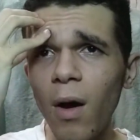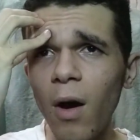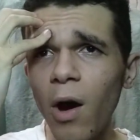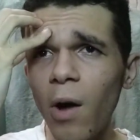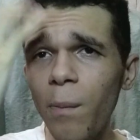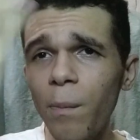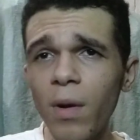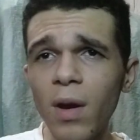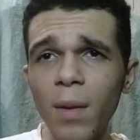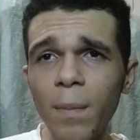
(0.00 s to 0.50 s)

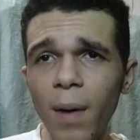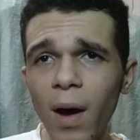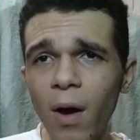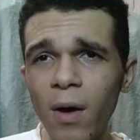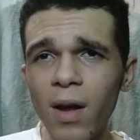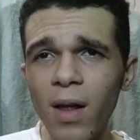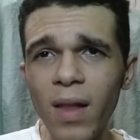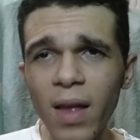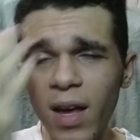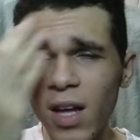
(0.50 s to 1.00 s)
open
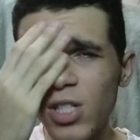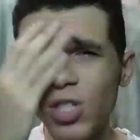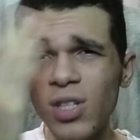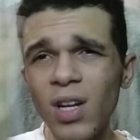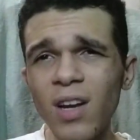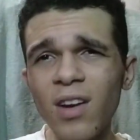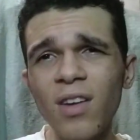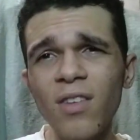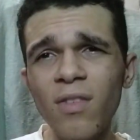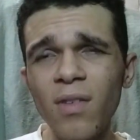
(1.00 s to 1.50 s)
about it, like it's
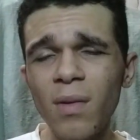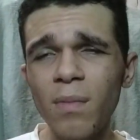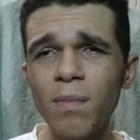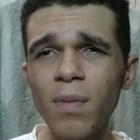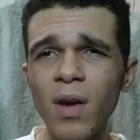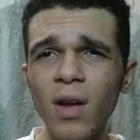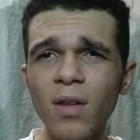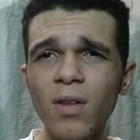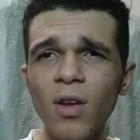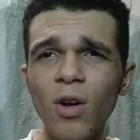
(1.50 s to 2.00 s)
not even a
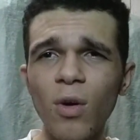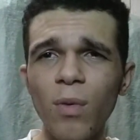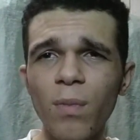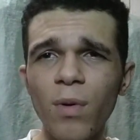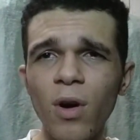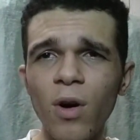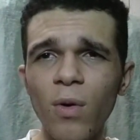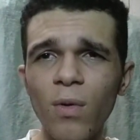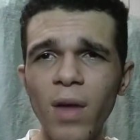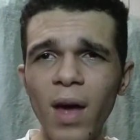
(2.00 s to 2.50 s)
big deal,
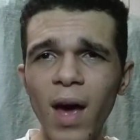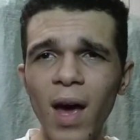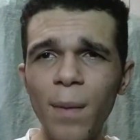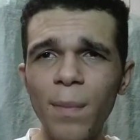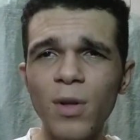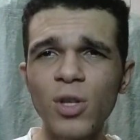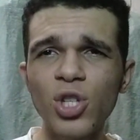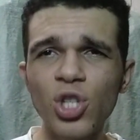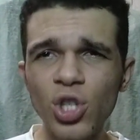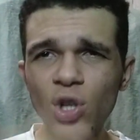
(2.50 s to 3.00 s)
bro. That
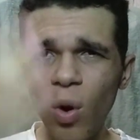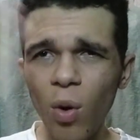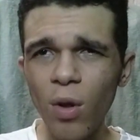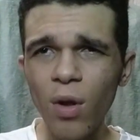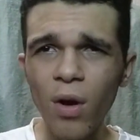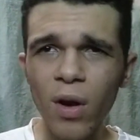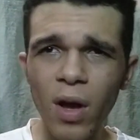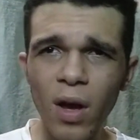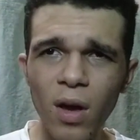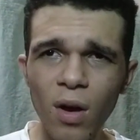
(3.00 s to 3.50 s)
happened so
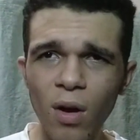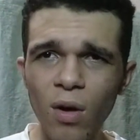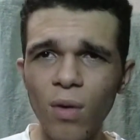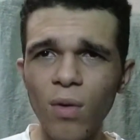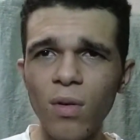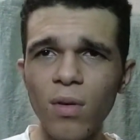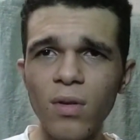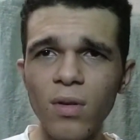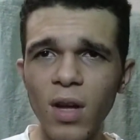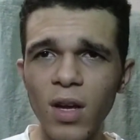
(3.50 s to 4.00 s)
long
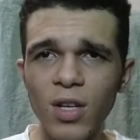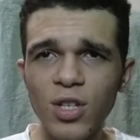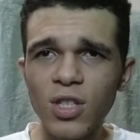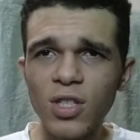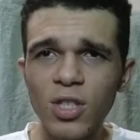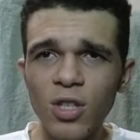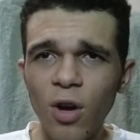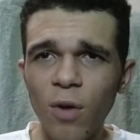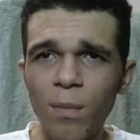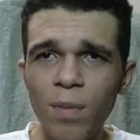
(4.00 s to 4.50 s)
ago. Like
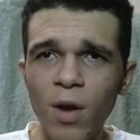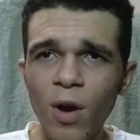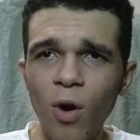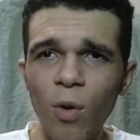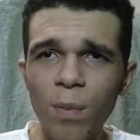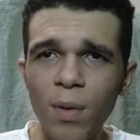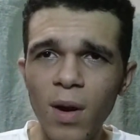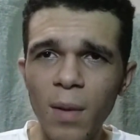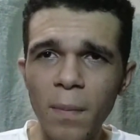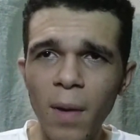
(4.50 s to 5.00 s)
just be
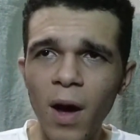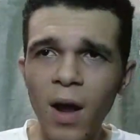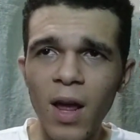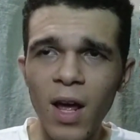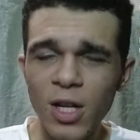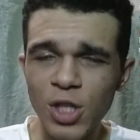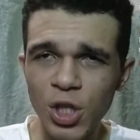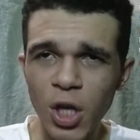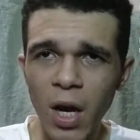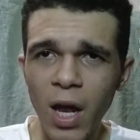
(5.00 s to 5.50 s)
open about
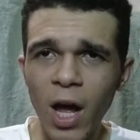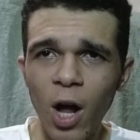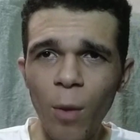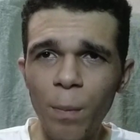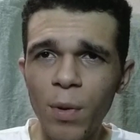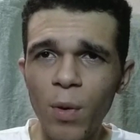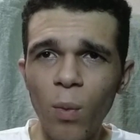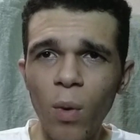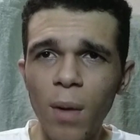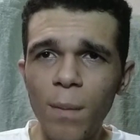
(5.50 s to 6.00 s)
it. It's gonna
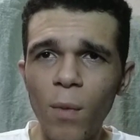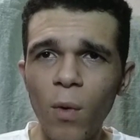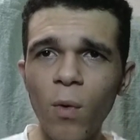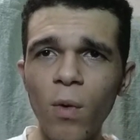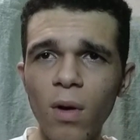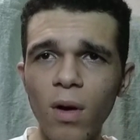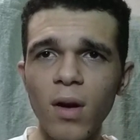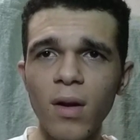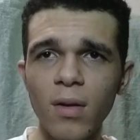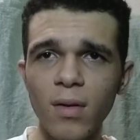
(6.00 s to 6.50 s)
help you way
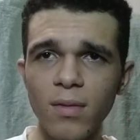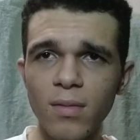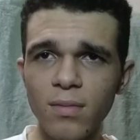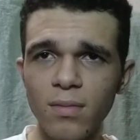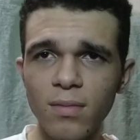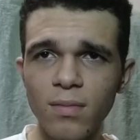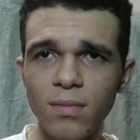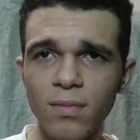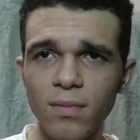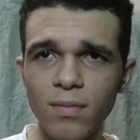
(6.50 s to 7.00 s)
more.
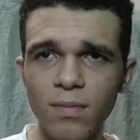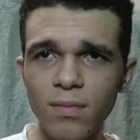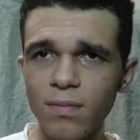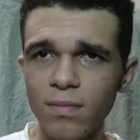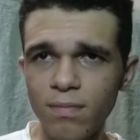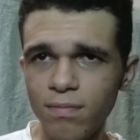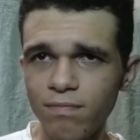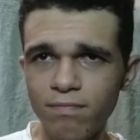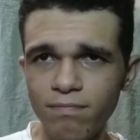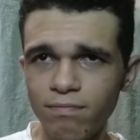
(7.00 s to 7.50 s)

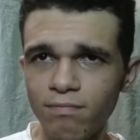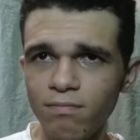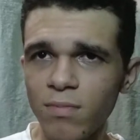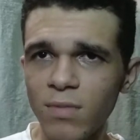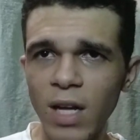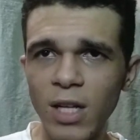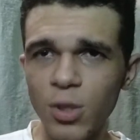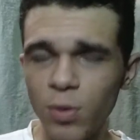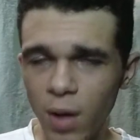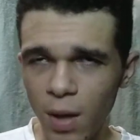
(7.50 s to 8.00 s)

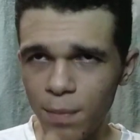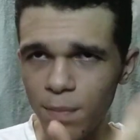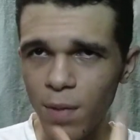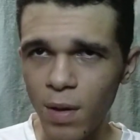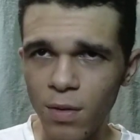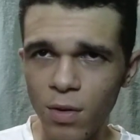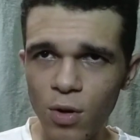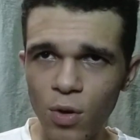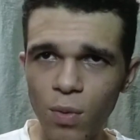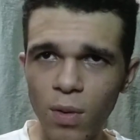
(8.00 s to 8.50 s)
That's what I've
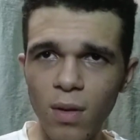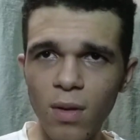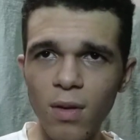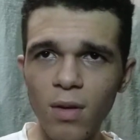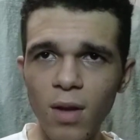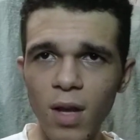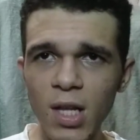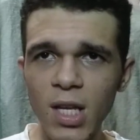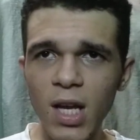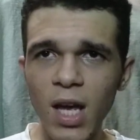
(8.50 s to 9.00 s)
been doing.
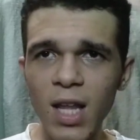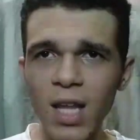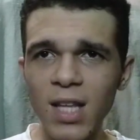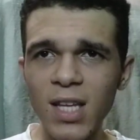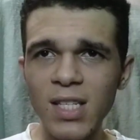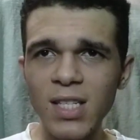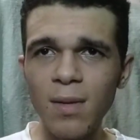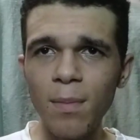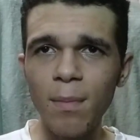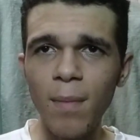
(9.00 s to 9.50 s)
It, it
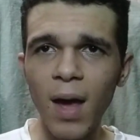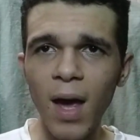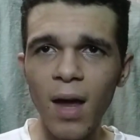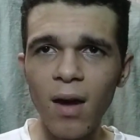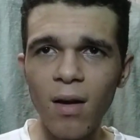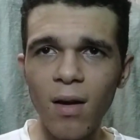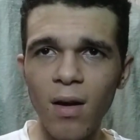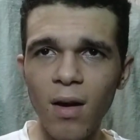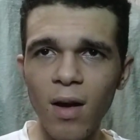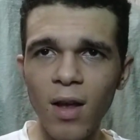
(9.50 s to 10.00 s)
doesn't
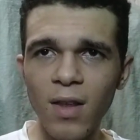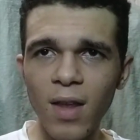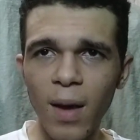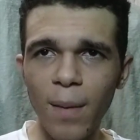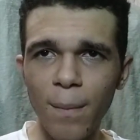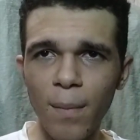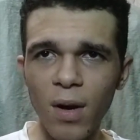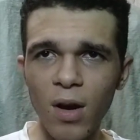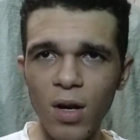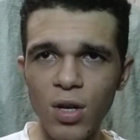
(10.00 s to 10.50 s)
matter
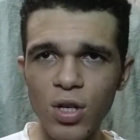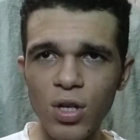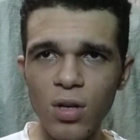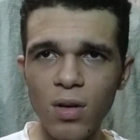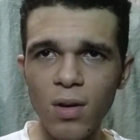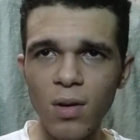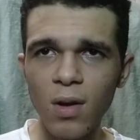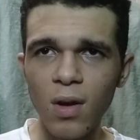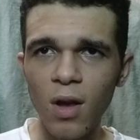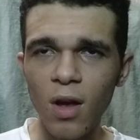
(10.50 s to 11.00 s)
that much.
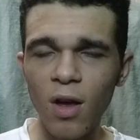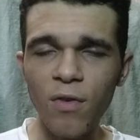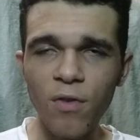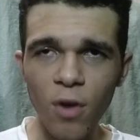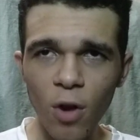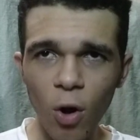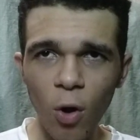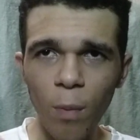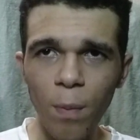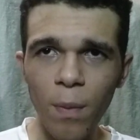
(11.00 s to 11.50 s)
If
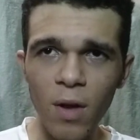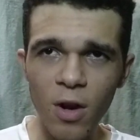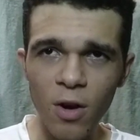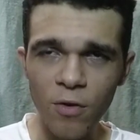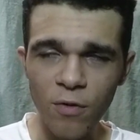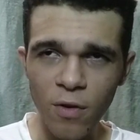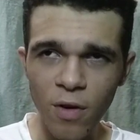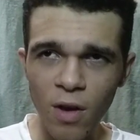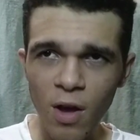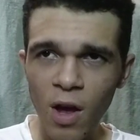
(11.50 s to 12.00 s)
you op
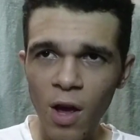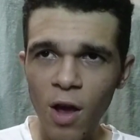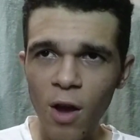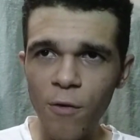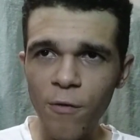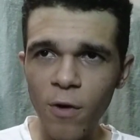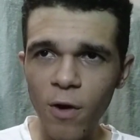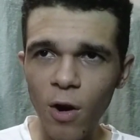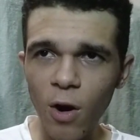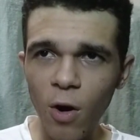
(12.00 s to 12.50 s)
you're
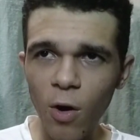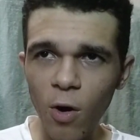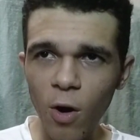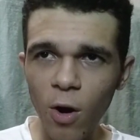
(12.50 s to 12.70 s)
if you're